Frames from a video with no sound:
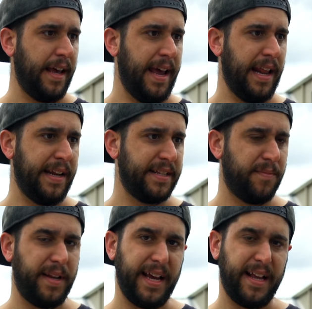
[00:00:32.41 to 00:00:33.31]
And I did some
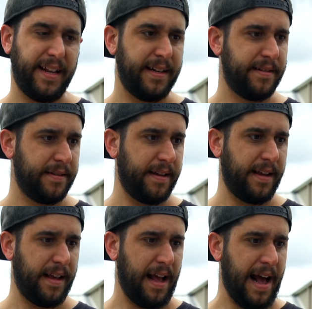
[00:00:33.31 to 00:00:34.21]
digging, and
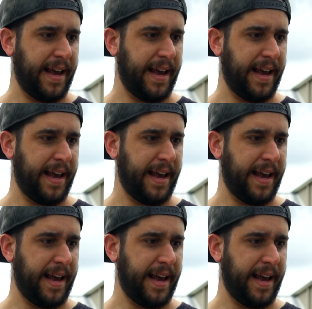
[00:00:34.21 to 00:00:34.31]
I